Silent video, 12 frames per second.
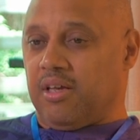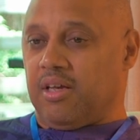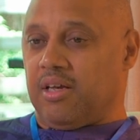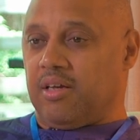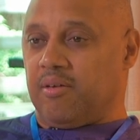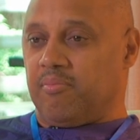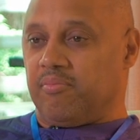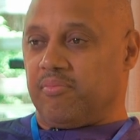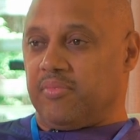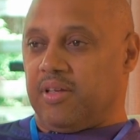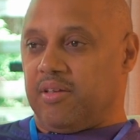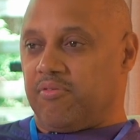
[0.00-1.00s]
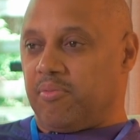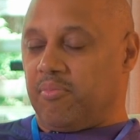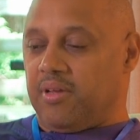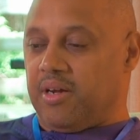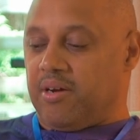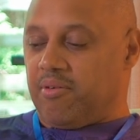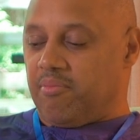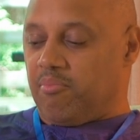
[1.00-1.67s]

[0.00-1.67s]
and from there,